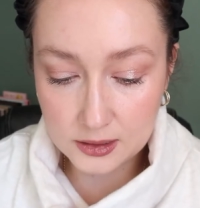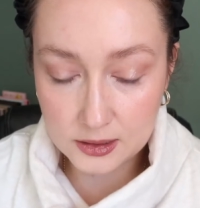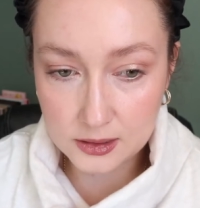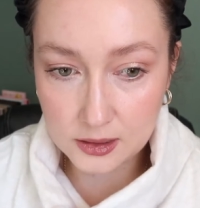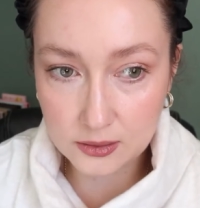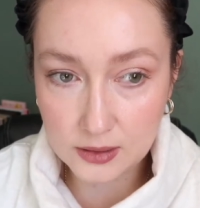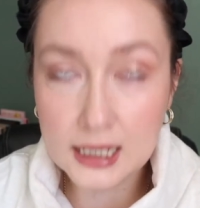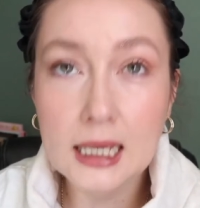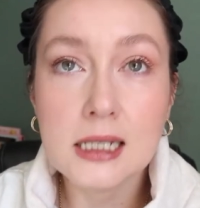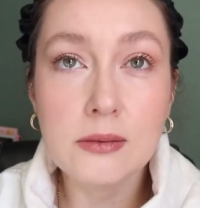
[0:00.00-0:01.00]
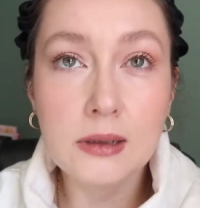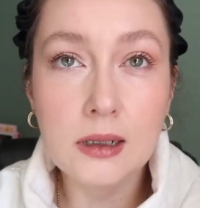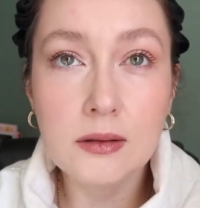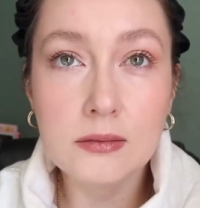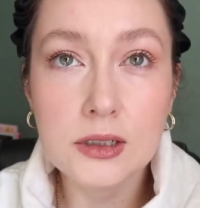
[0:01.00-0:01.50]
So I guess what
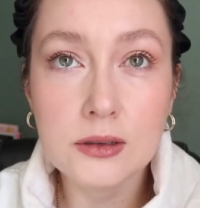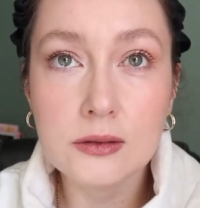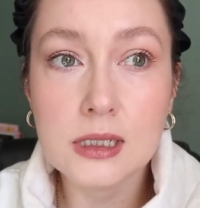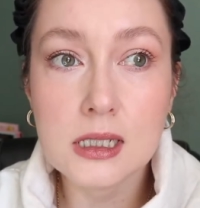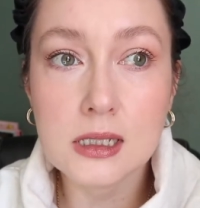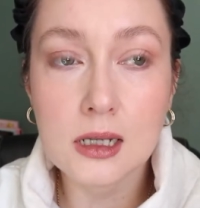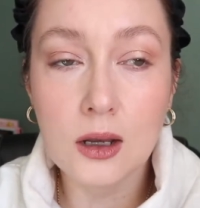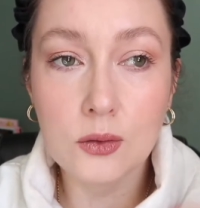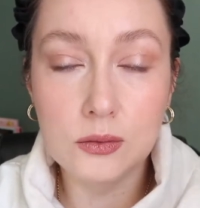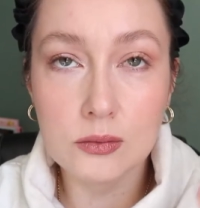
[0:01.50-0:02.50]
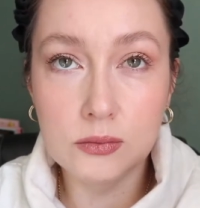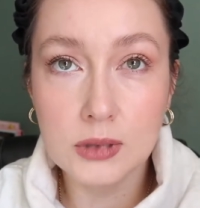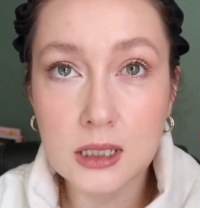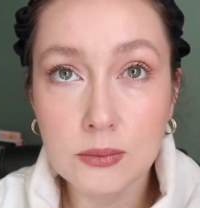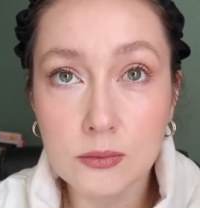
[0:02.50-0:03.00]
I'll do is I'll
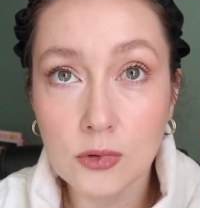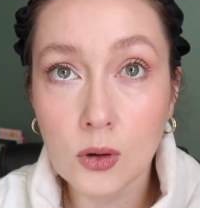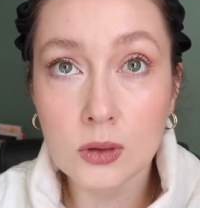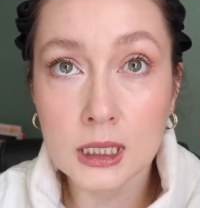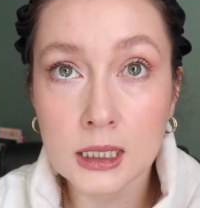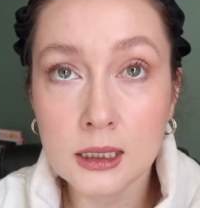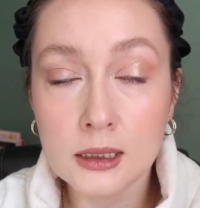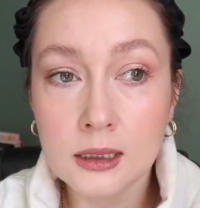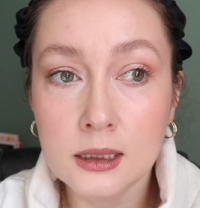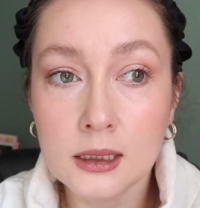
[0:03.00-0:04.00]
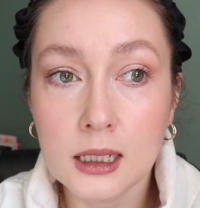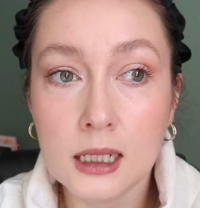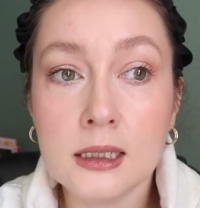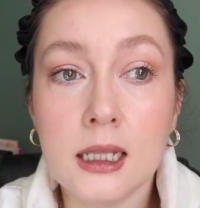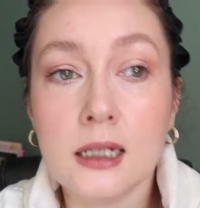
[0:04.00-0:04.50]
keep rolling,
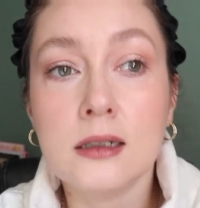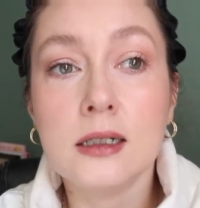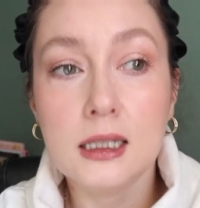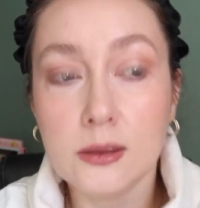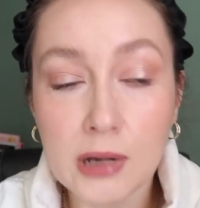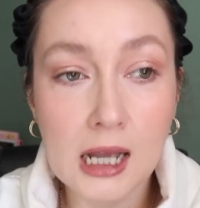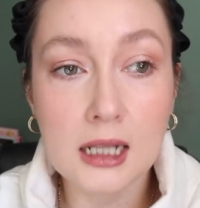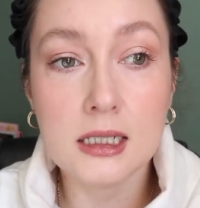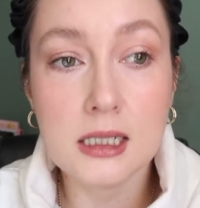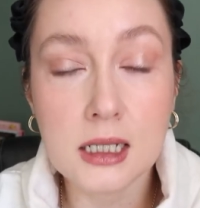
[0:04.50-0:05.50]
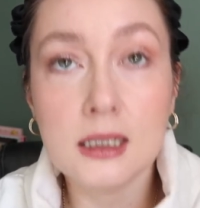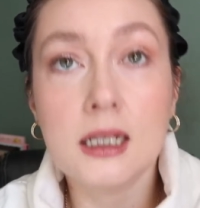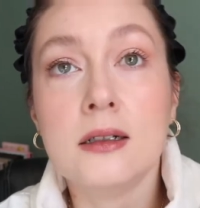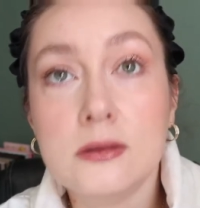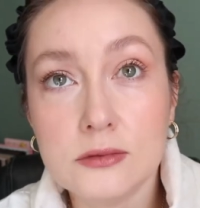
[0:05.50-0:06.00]
and then I'll get the palettes, and
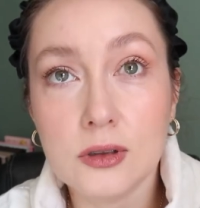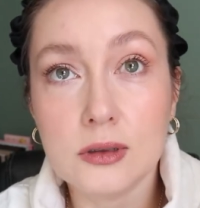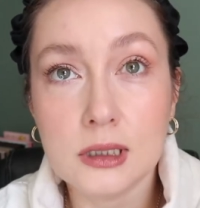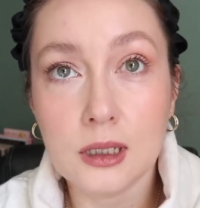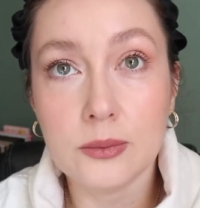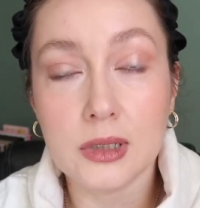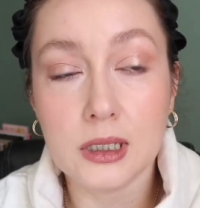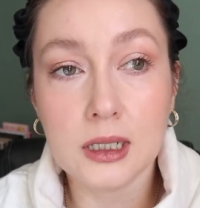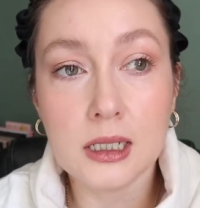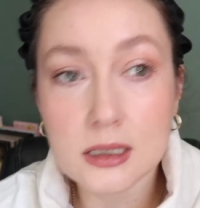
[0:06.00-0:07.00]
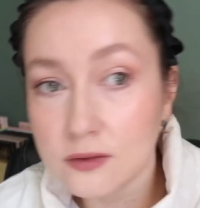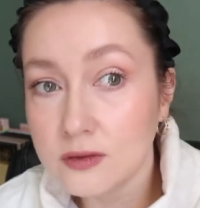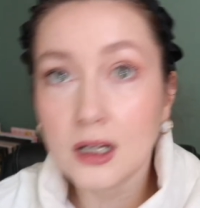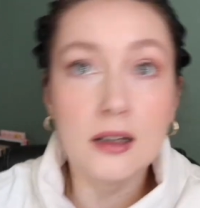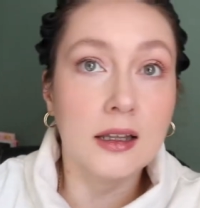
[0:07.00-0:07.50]
then I'll roll the number, because if
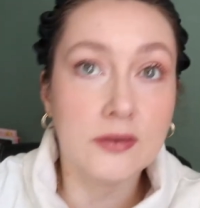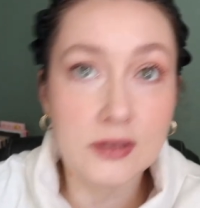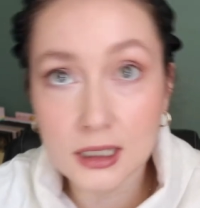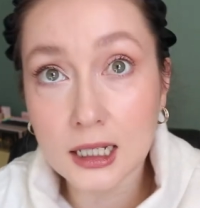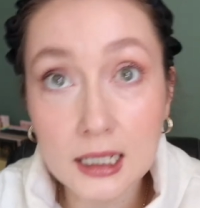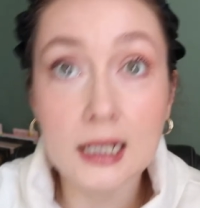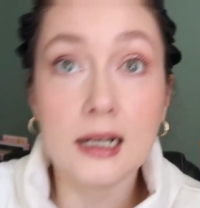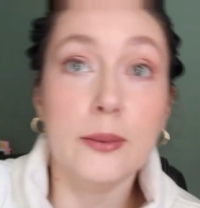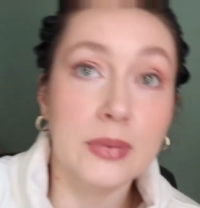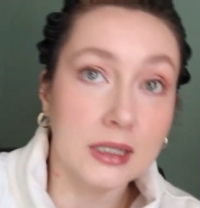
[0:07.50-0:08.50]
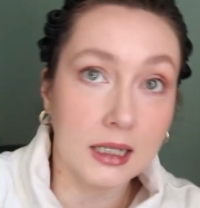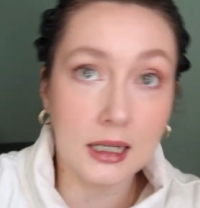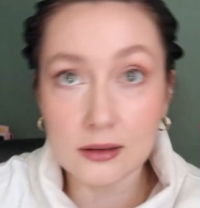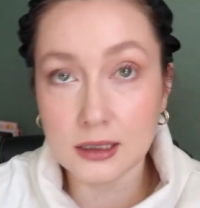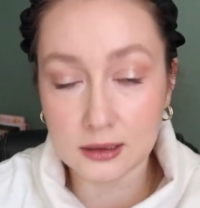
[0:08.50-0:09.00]
not I'll have to like get up and
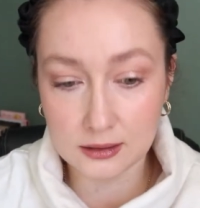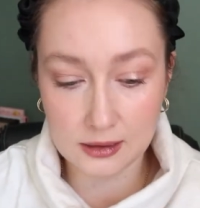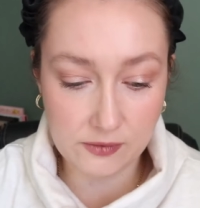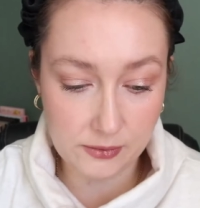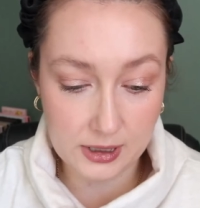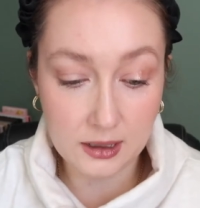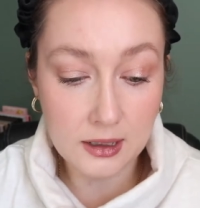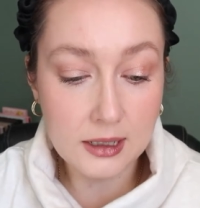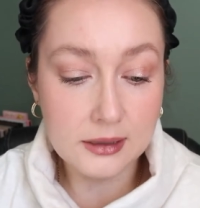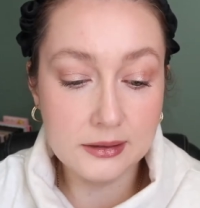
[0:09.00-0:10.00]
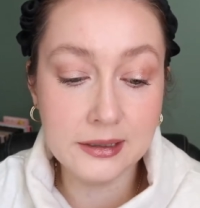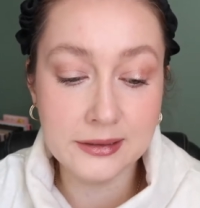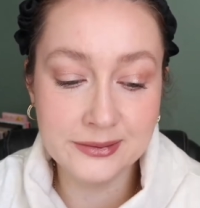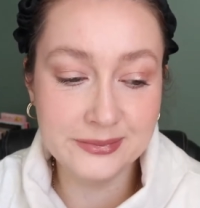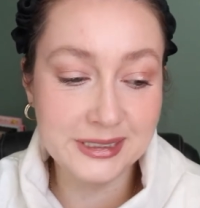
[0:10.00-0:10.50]
down and everywhere.
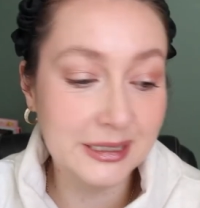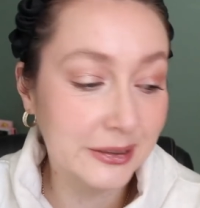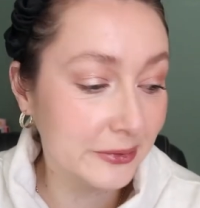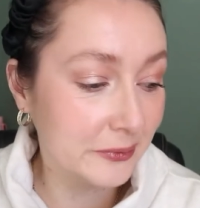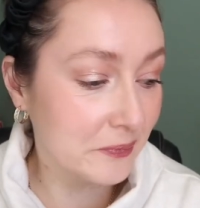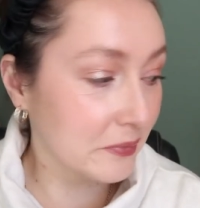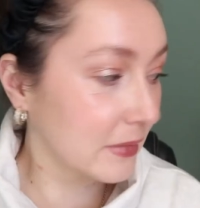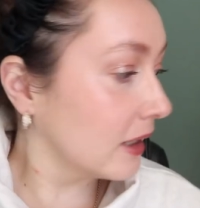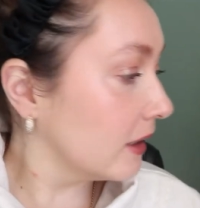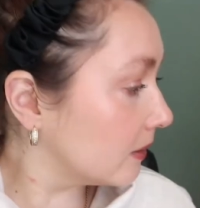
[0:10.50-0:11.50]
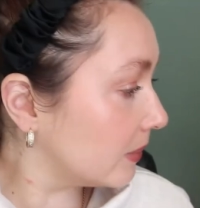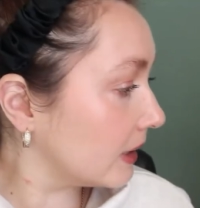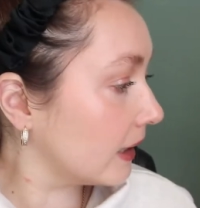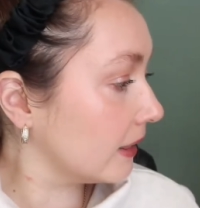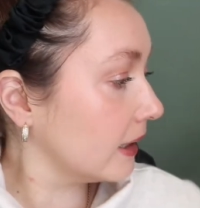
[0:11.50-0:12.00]
So, but
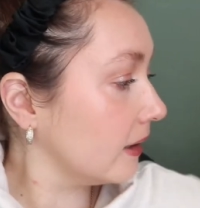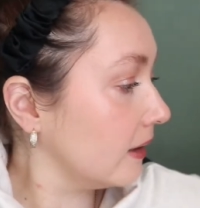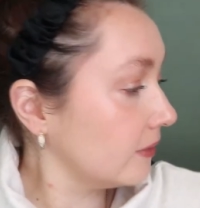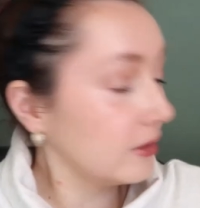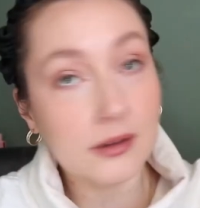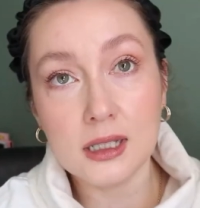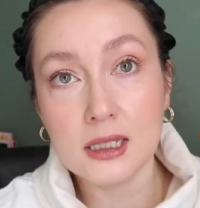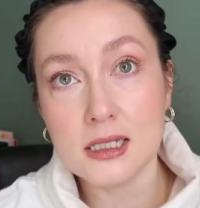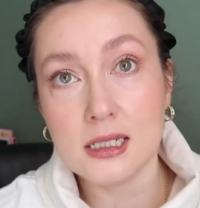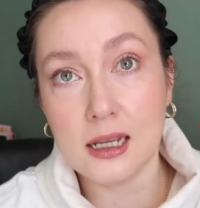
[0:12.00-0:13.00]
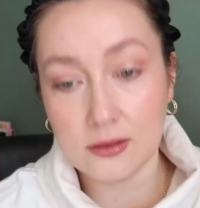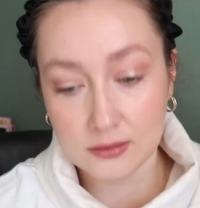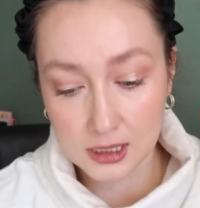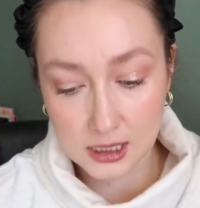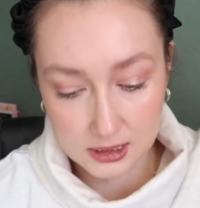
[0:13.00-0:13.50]
I think I'll have to write this down
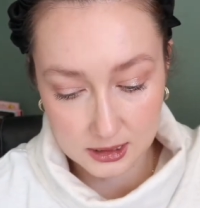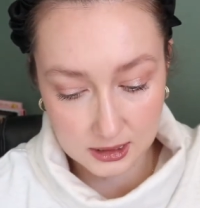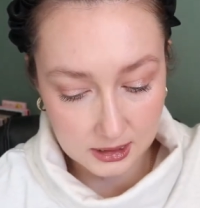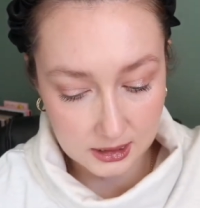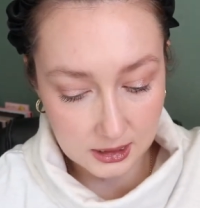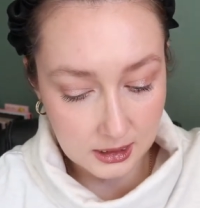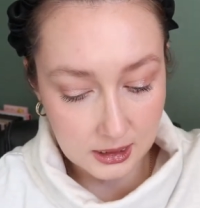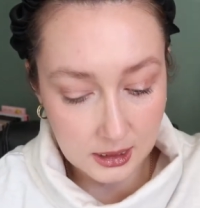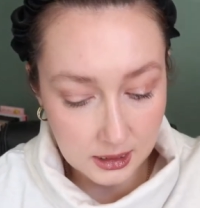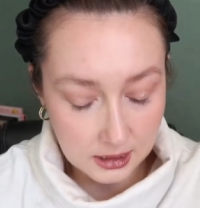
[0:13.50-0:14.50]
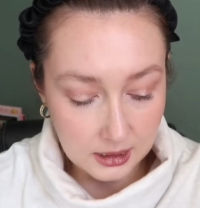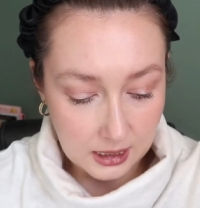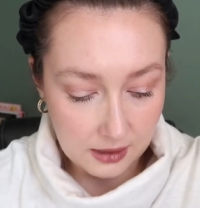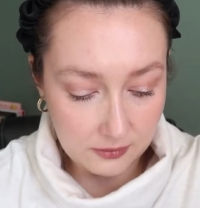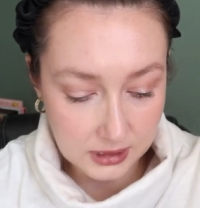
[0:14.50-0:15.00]
because
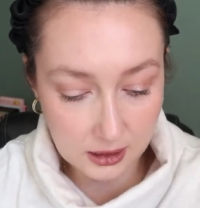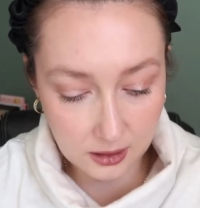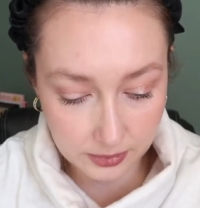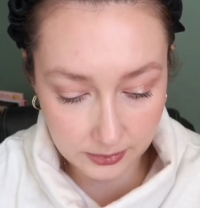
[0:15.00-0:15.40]
I have a terrible